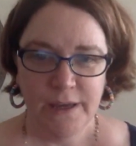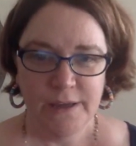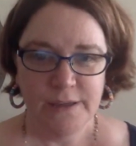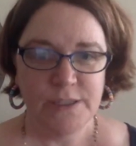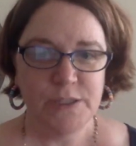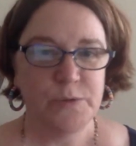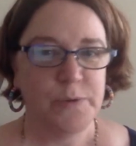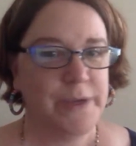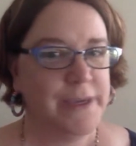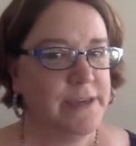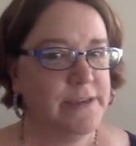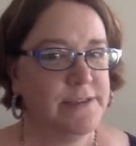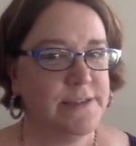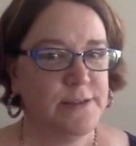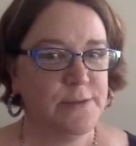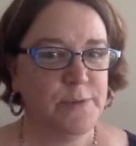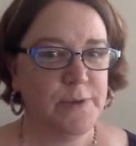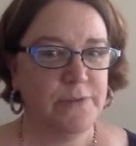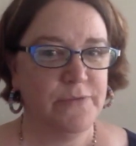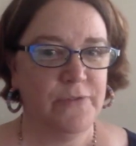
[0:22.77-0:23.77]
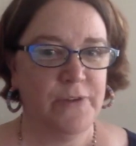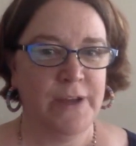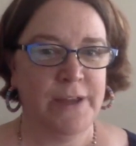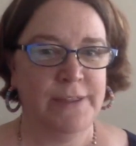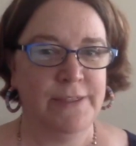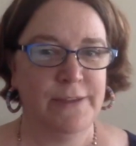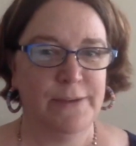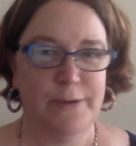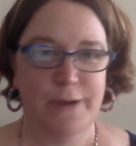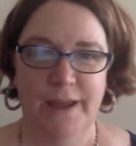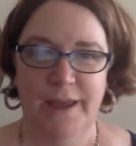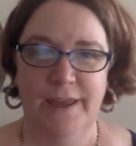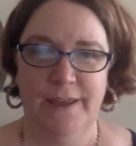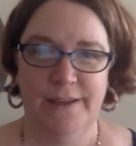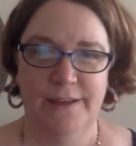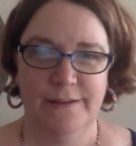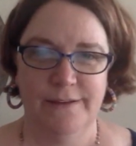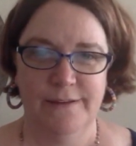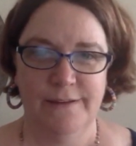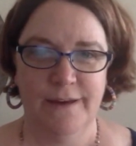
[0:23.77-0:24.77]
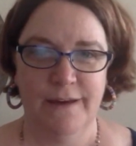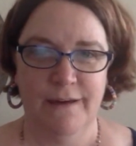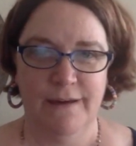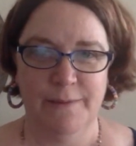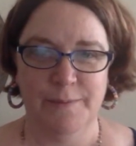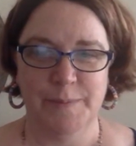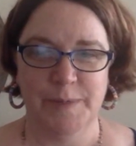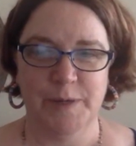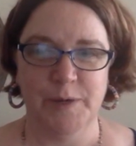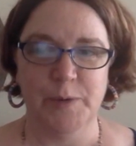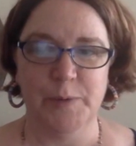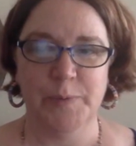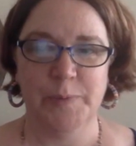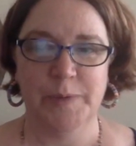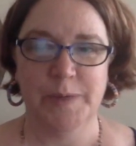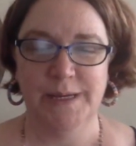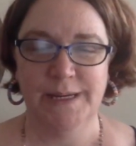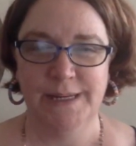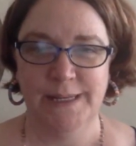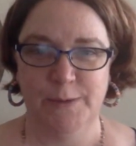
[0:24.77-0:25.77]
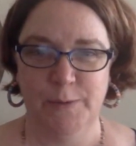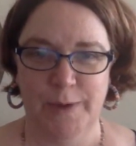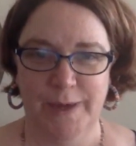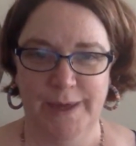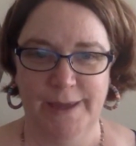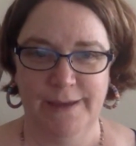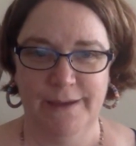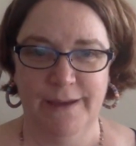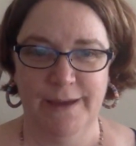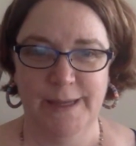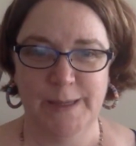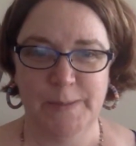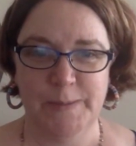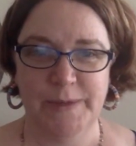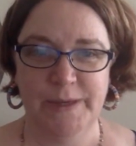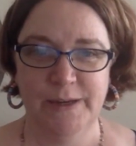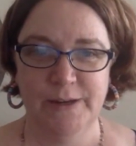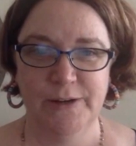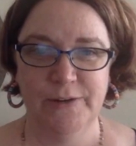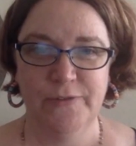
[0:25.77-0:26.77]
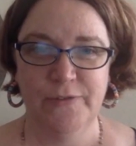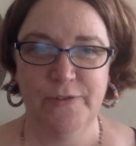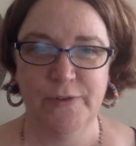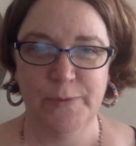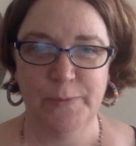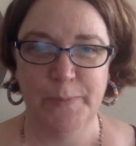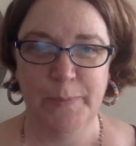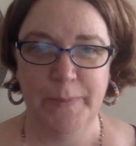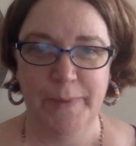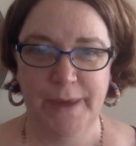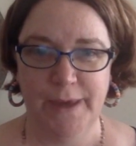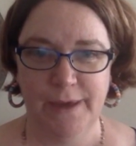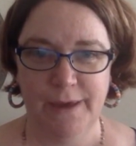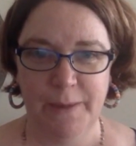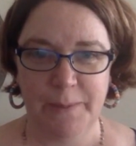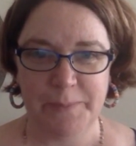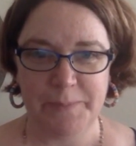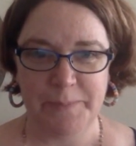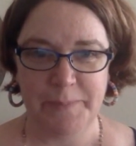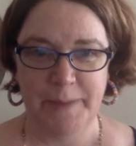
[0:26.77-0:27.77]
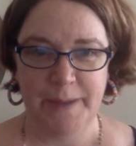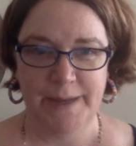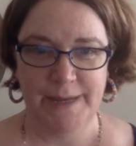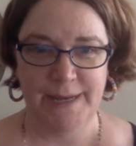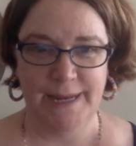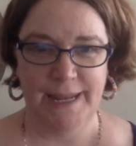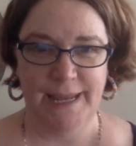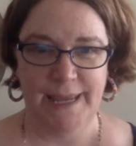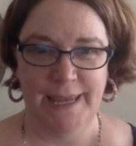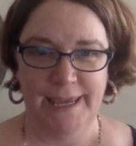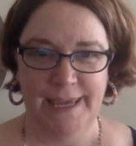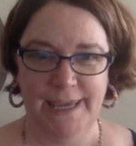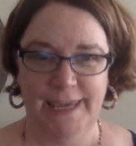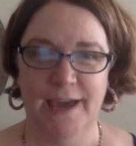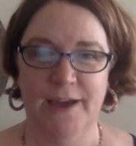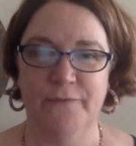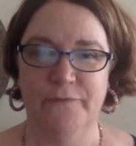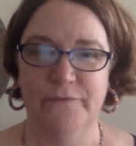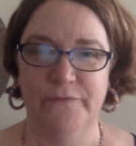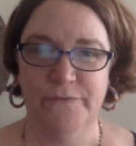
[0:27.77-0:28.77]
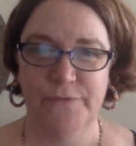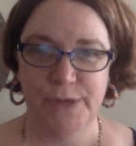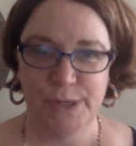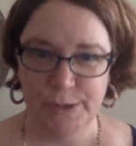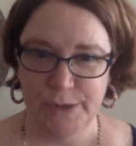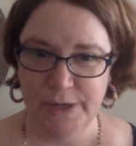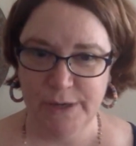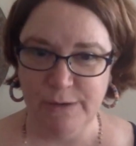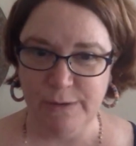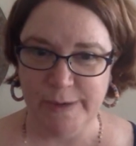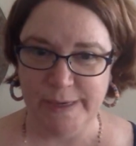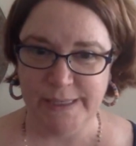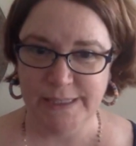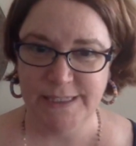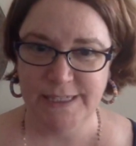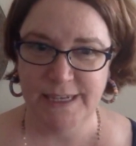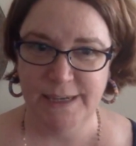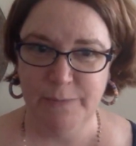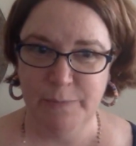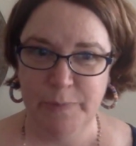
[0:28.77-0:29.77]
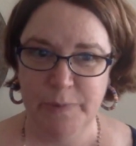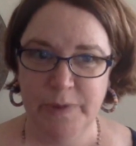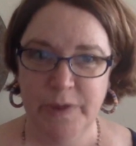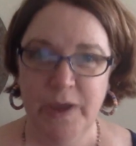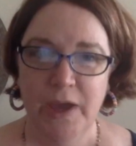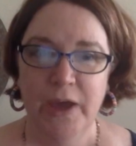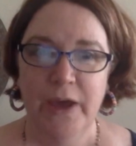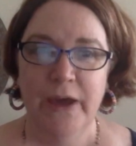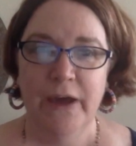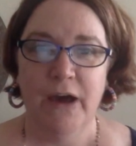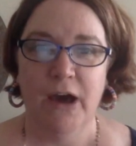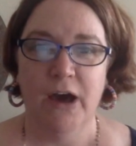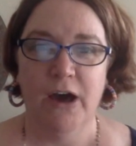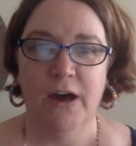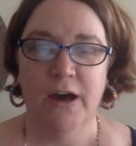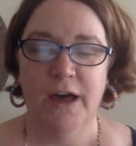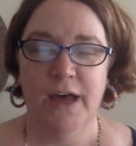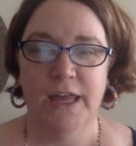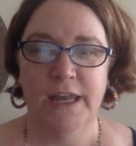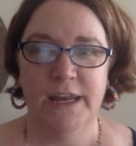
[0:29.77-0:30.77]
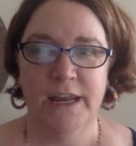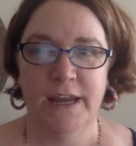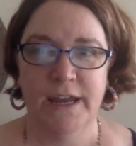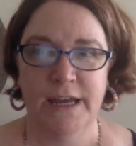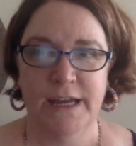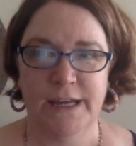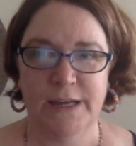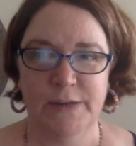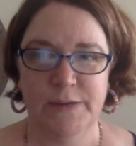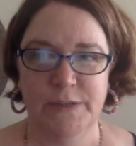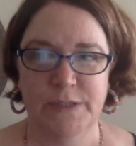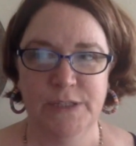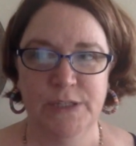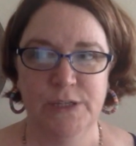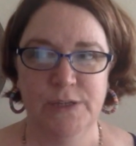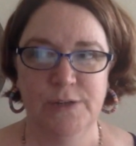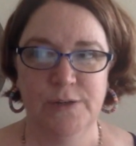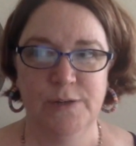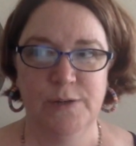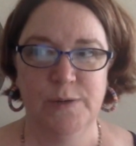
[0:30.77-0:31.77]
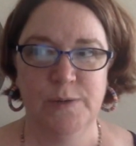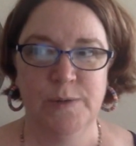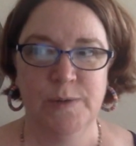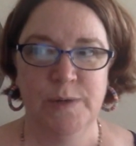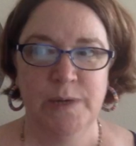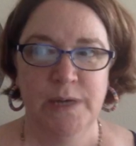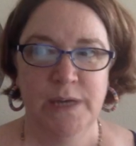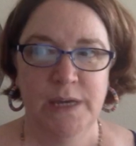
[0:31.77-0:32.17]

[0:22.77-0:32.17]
tweak till we find the right combo. But anyway, I am here for Makeup Monday, a very quick tip on how to